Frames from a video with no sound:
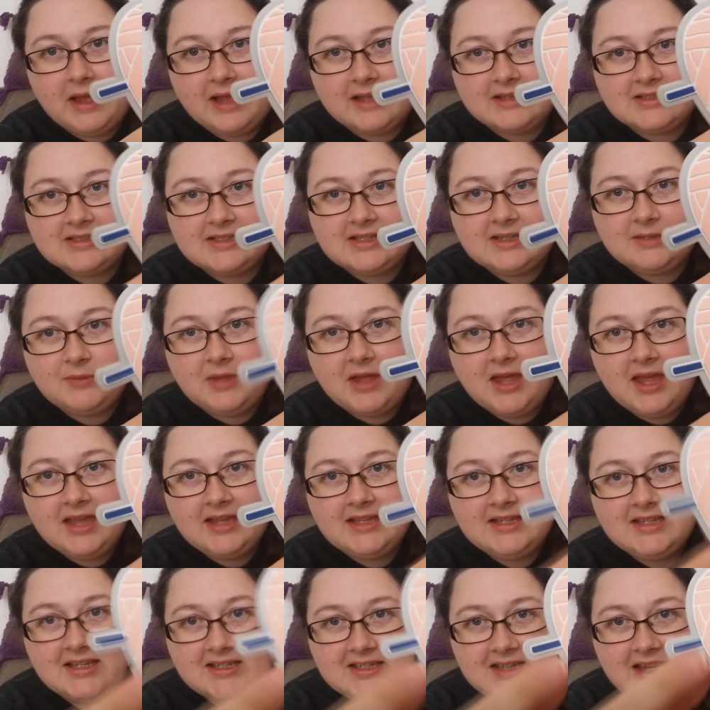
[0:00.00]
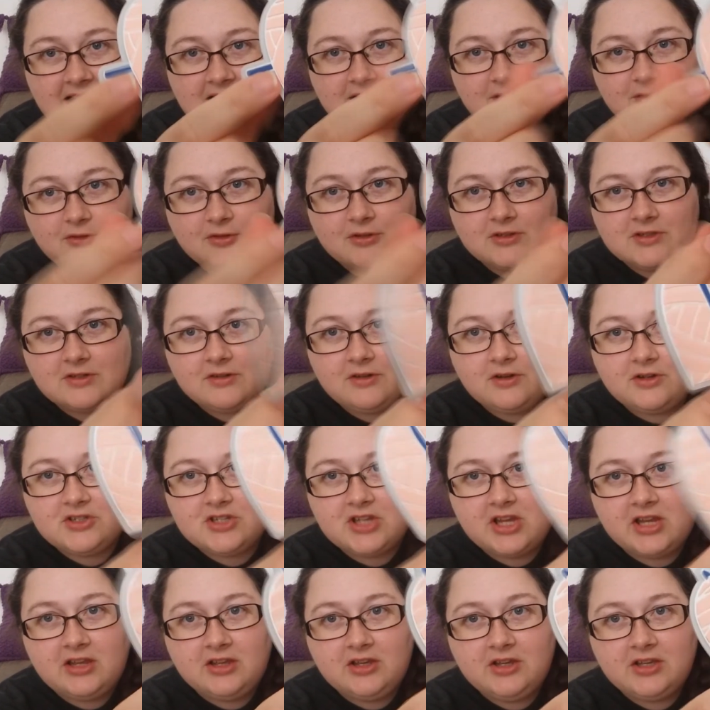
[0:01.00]
patterning behind it, and of course a
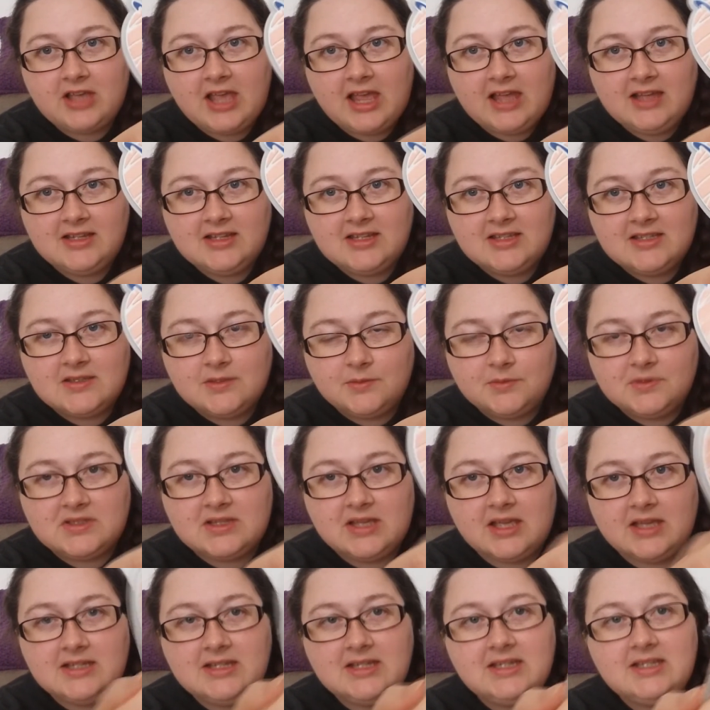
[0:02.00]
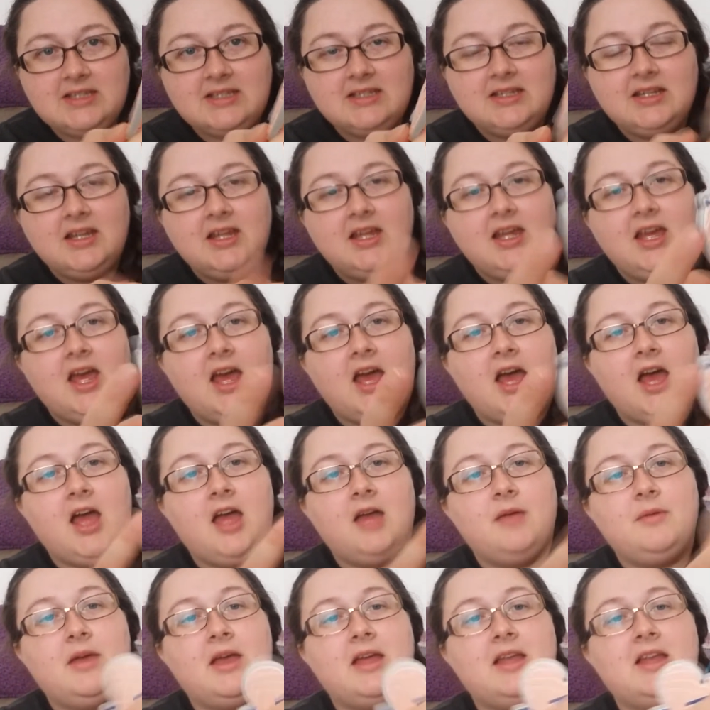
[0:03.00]
crochet hook, and it is double-sided.
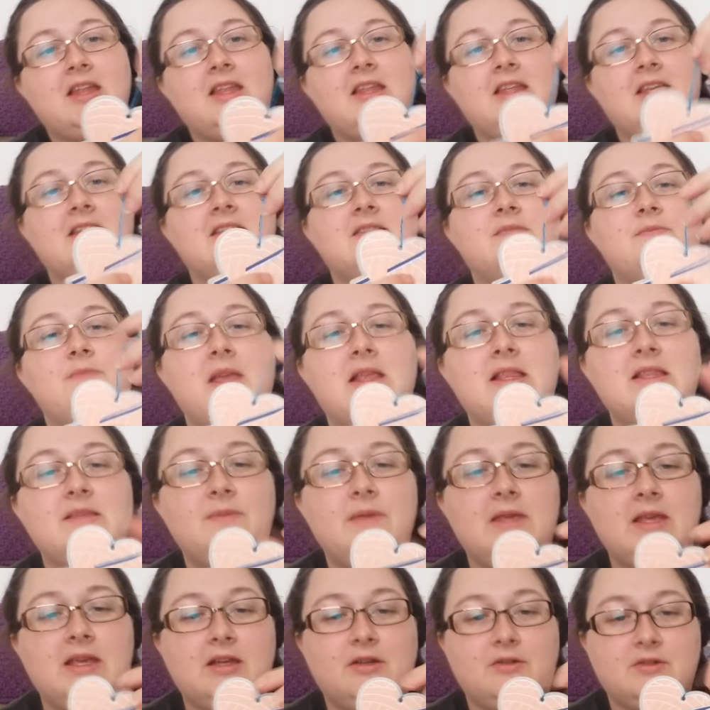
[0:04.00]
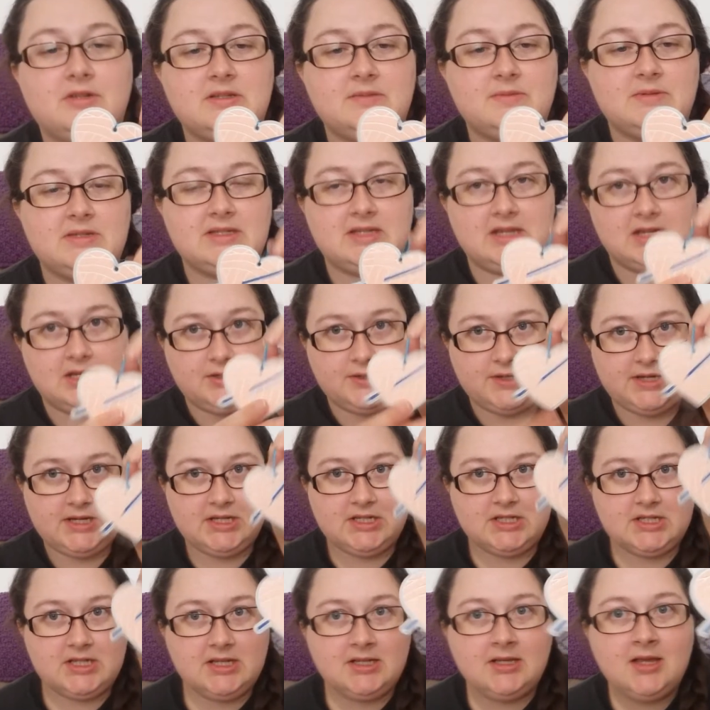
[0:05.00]
It's meant to be a Christmas
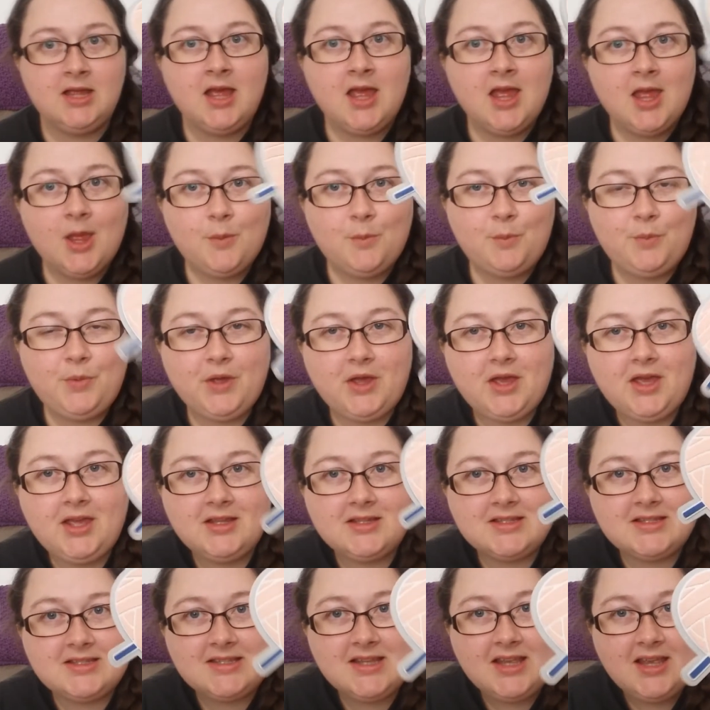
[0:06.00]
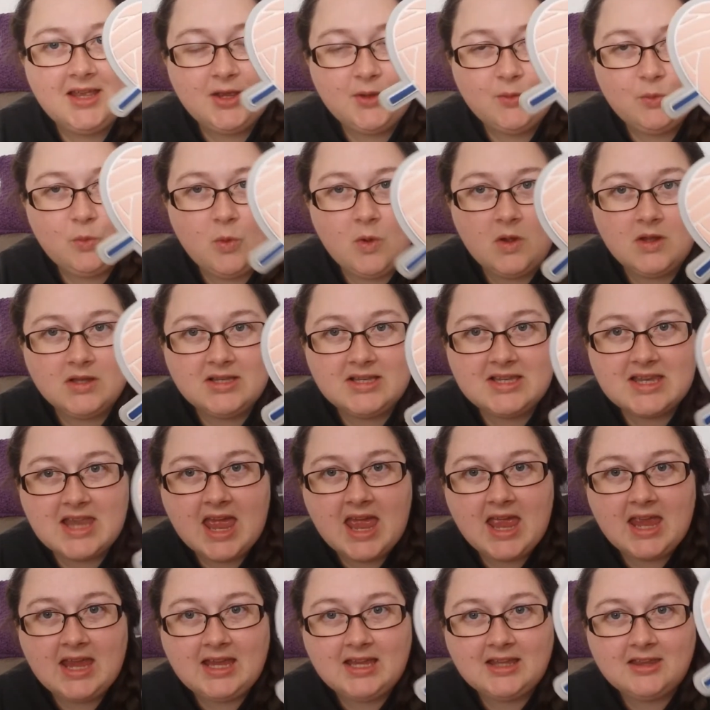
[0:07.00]
decoration, but one
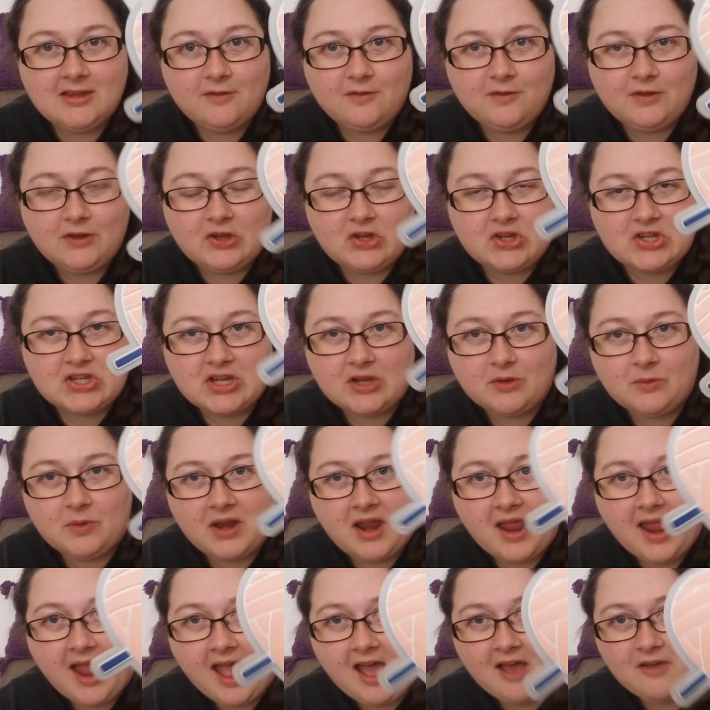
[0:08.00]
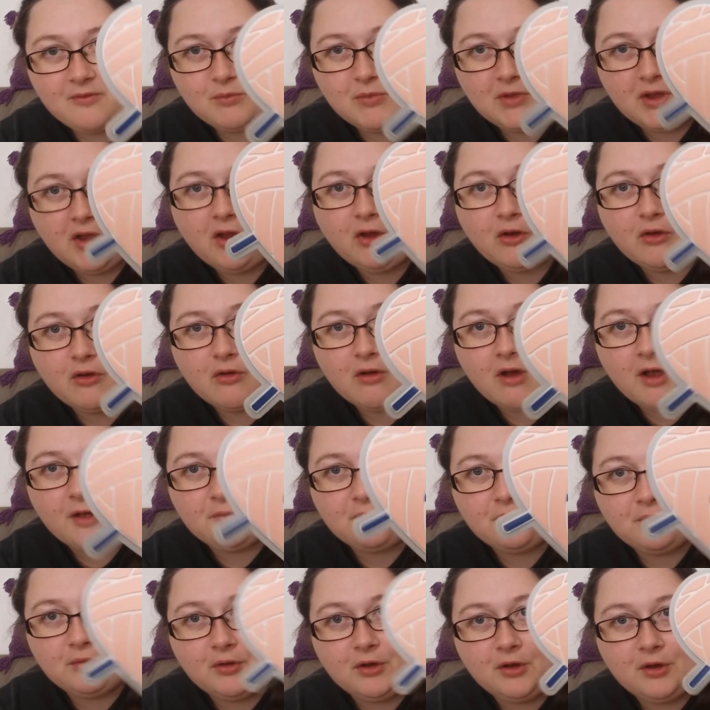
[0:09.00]
day in the future when I have my own
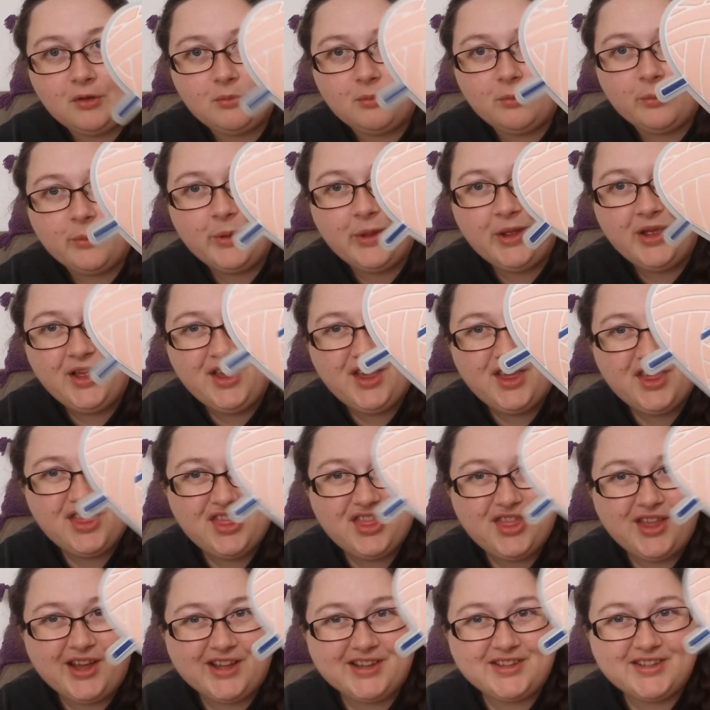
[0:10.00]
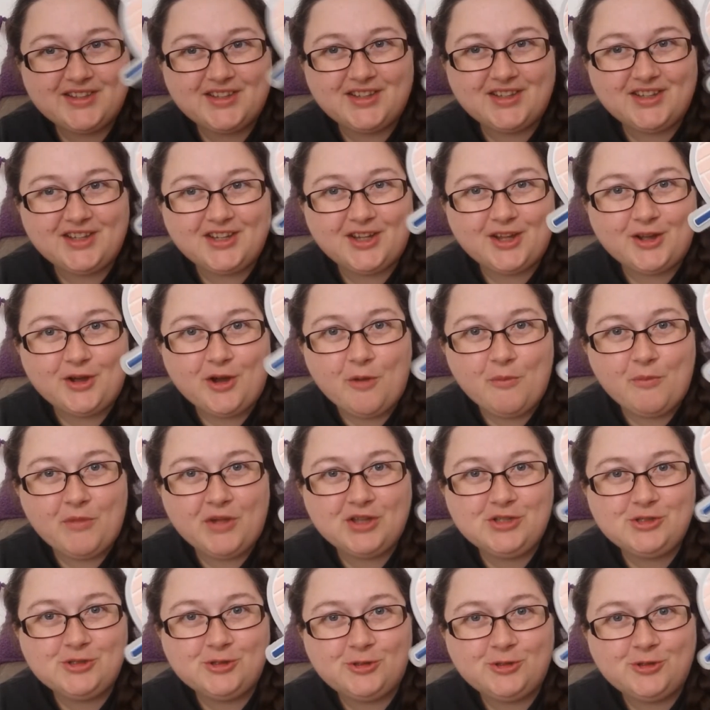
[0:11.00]
craft room, that's going to go on
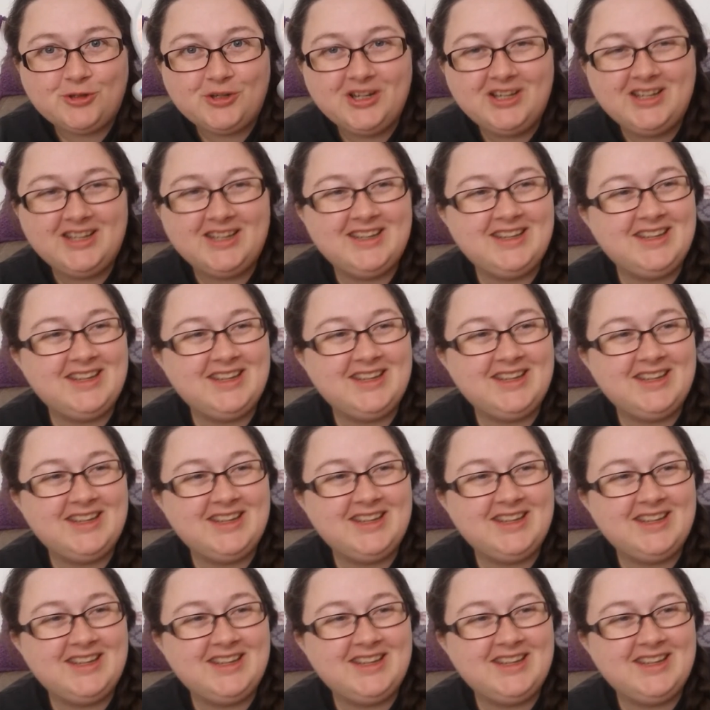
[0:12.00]
my door.